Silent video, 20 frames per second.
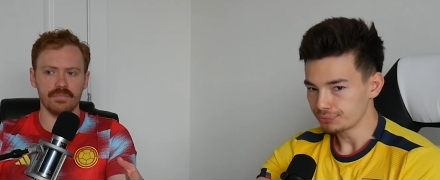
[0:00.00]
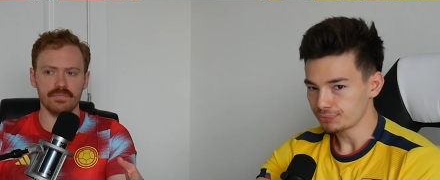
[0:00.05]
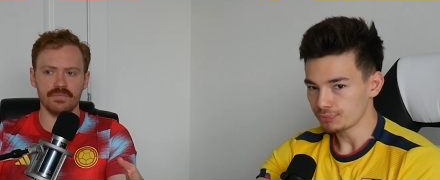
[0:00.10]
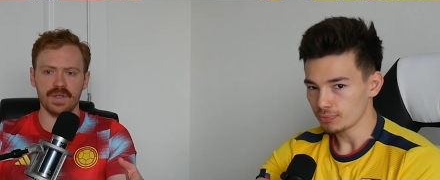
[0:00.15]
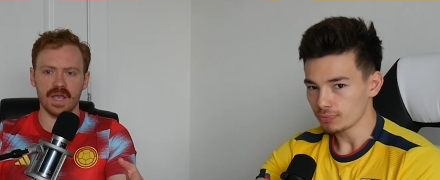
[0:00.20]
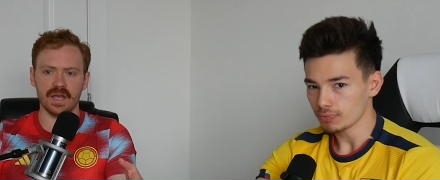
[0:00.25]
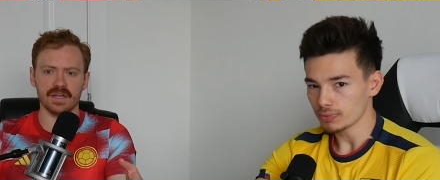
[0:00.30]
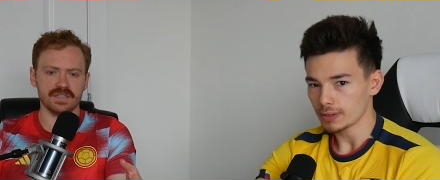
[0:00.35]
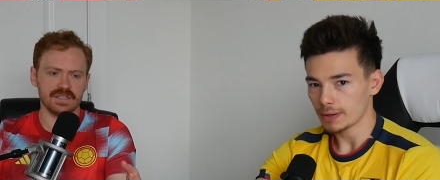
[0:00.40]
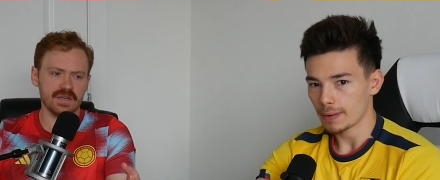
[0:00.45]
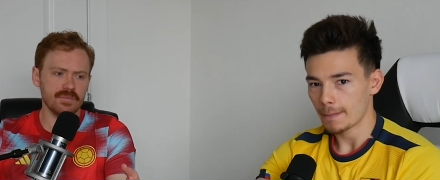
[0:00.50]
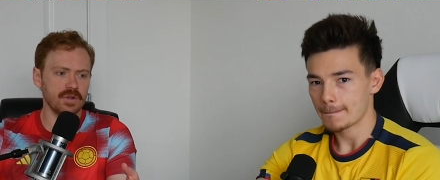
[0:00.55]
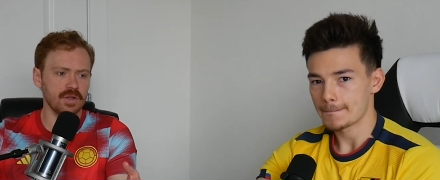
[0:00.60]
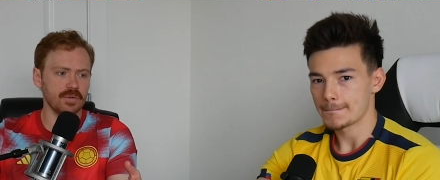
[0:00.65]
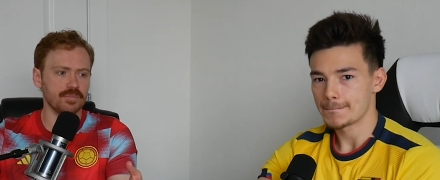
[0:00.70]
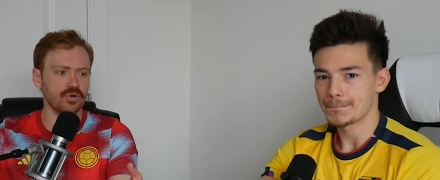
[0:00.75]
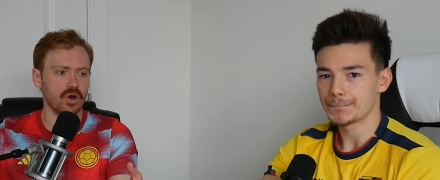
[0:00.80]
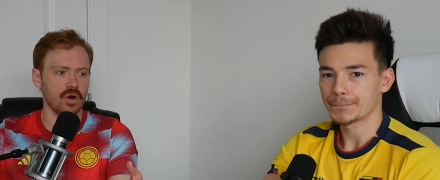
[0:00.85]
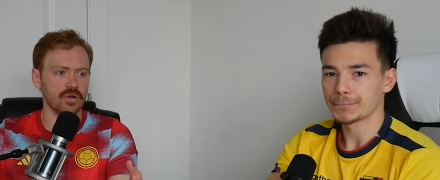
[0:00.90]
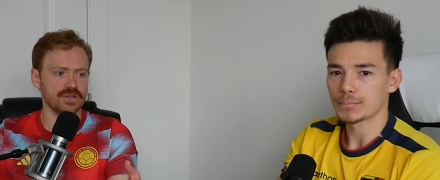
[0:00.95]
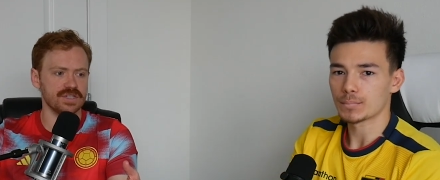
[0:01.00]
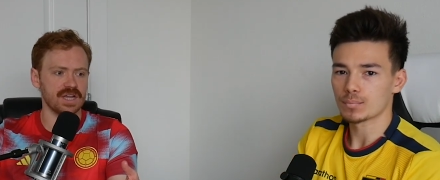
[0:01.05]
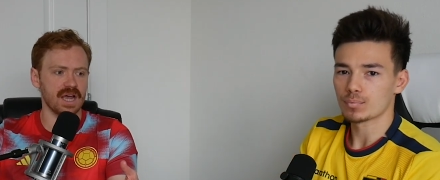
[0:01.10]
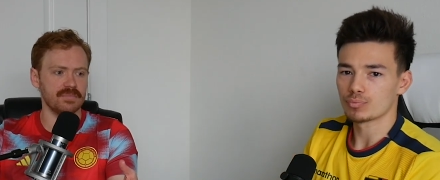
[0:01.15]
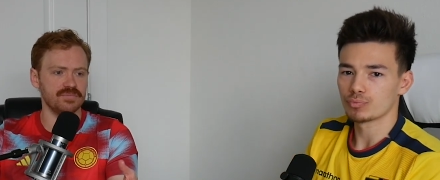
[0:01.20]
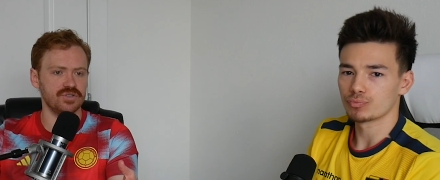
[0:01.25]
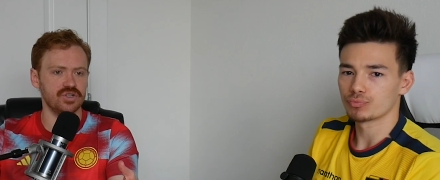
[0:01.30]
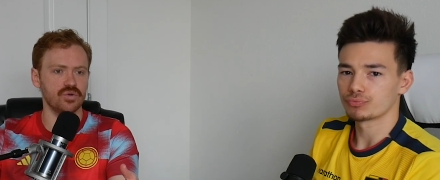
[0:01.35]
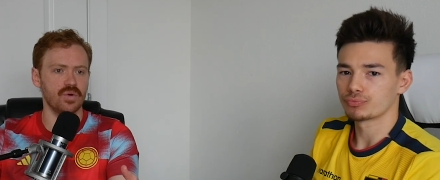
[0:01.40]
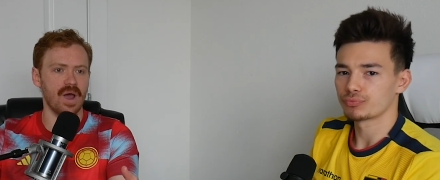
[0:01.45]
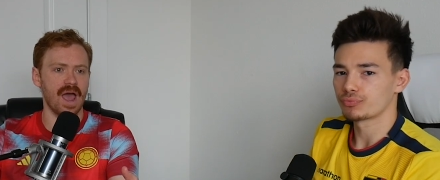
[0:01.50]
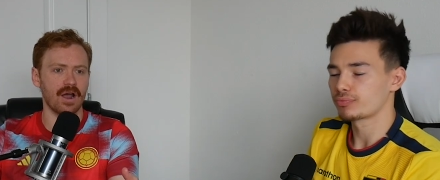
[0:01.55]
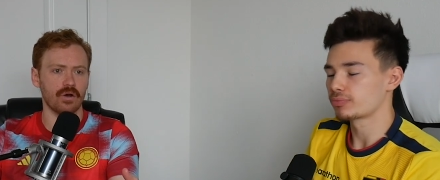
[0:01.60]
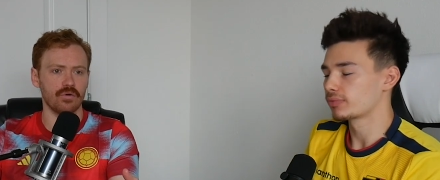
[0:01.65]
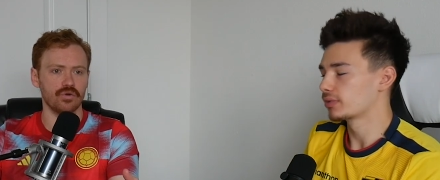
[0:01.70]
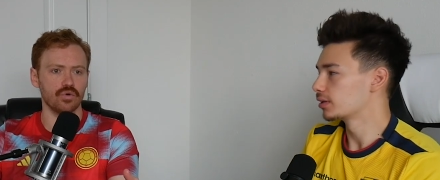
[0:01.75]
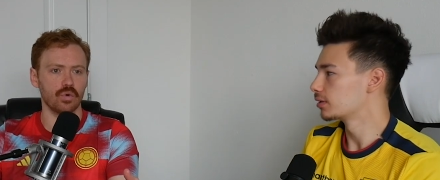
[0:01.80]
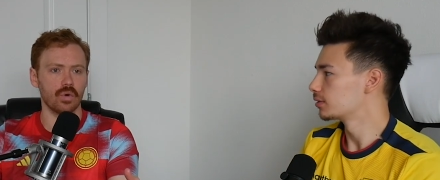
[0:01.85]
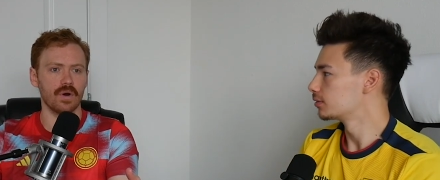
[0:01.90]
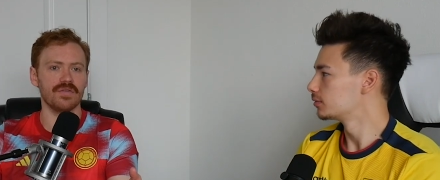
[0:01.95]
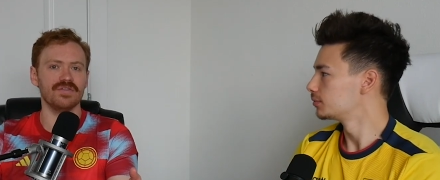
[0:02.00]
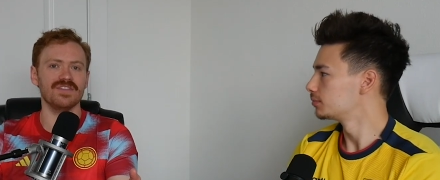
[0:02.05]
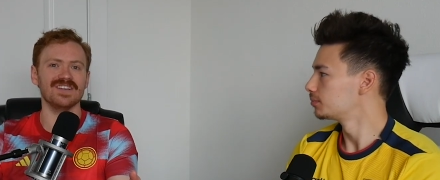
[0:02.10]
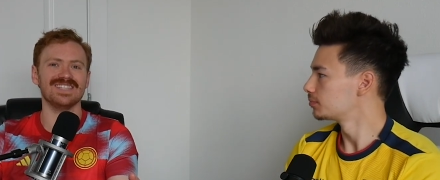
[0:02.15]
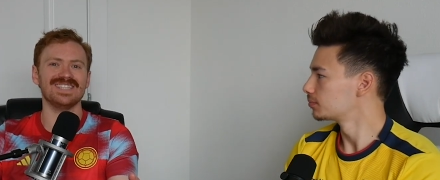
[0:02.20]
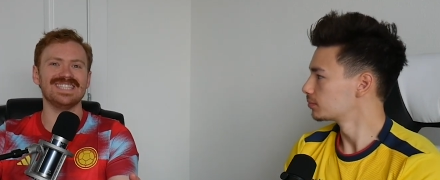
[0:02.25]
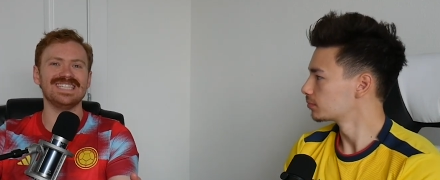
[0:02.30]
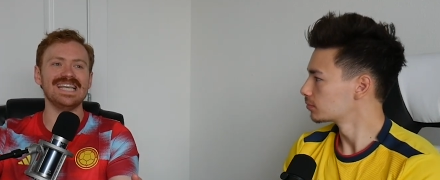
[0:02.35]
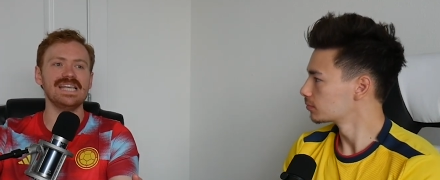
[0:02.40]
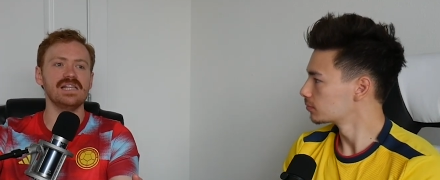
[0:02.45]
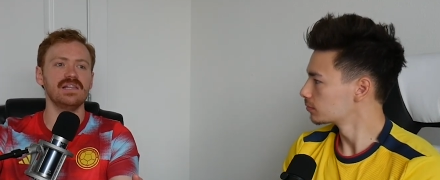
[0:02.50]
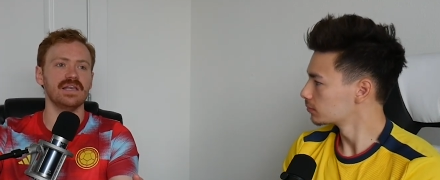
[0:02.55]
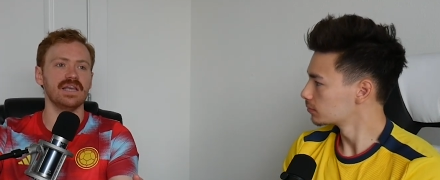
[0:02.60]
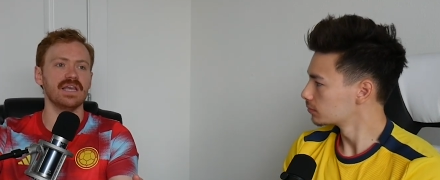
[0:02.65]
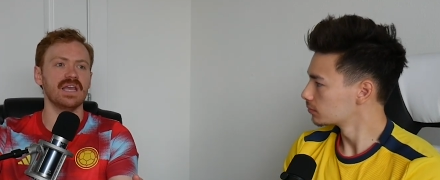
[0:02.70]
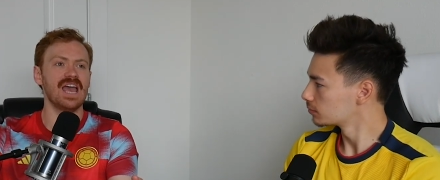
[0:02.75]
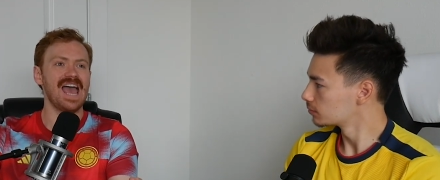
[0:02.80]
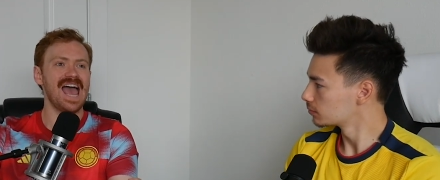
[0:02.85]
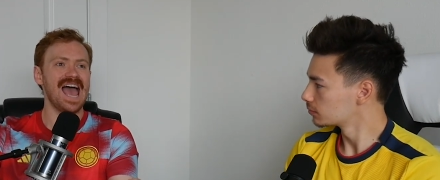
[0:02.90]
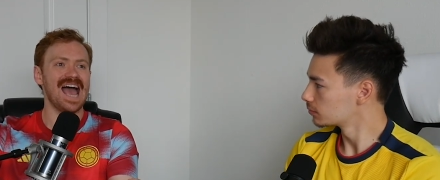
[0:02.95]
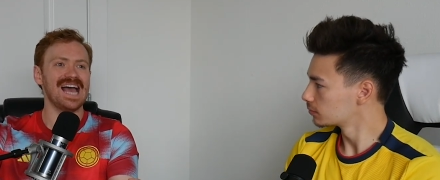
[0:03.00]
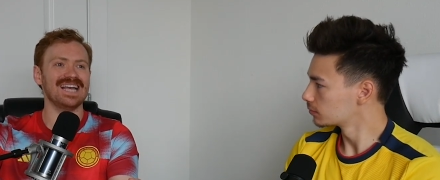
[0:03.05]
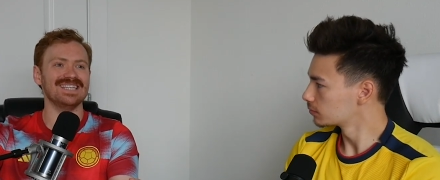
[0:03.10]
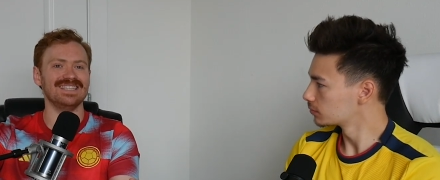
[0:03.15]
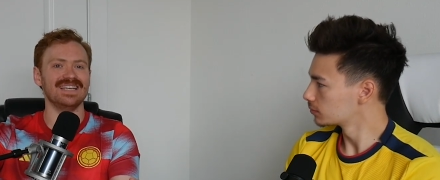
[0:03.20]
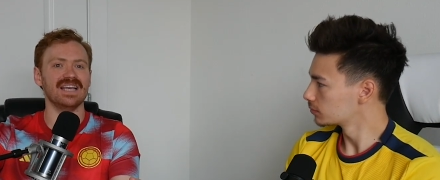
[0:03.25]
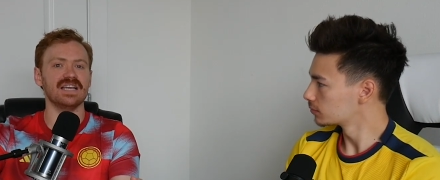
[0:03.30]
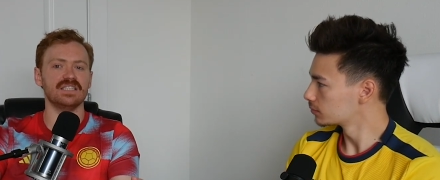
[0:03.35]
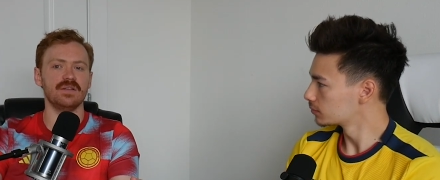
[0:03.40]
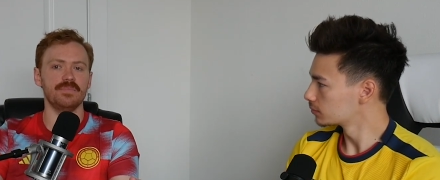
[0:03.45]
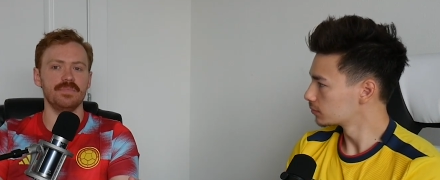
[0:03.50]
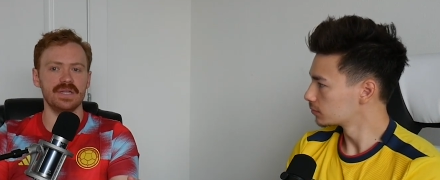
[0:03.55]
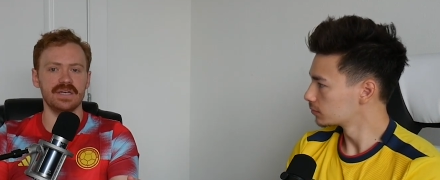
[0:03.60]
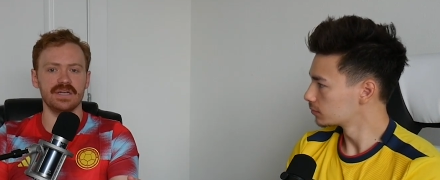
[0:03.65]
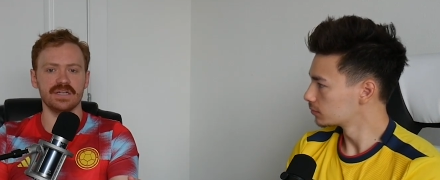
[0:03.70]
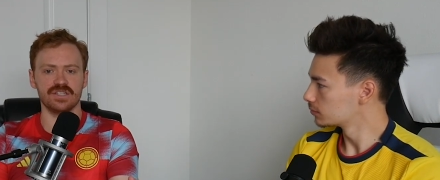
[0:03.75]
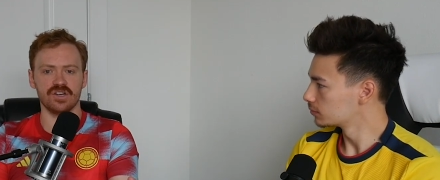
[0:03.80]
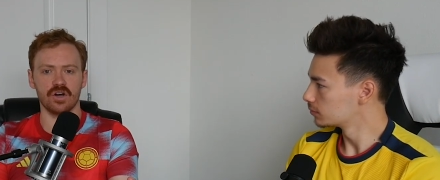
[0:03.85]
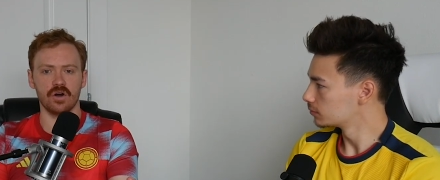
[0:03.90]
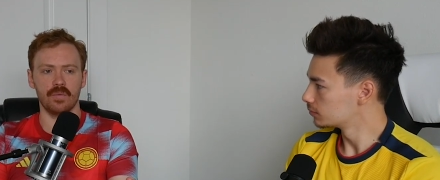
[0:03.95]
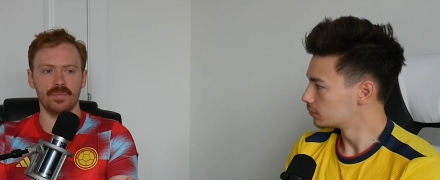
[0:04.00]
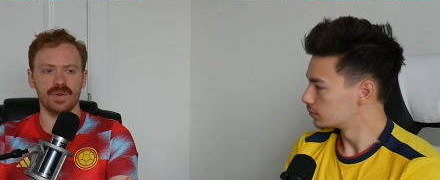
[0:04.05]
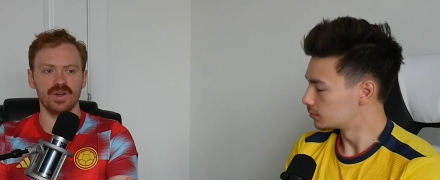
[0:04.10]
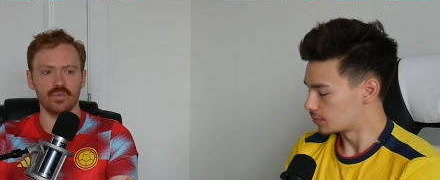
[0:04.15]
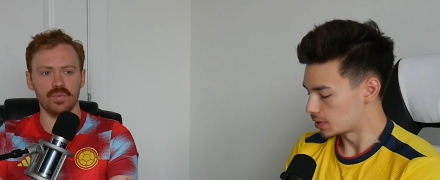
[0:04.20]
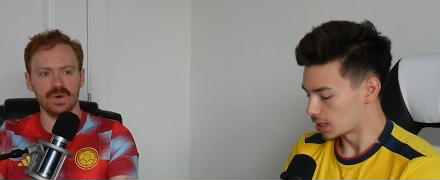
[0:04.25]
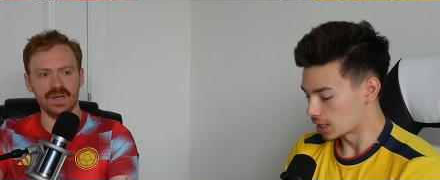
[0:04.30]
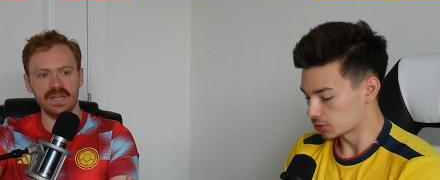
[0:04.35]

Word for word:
Speaker 1: yeah similar prototype to ecuador the ceiling has yet to be determined yes.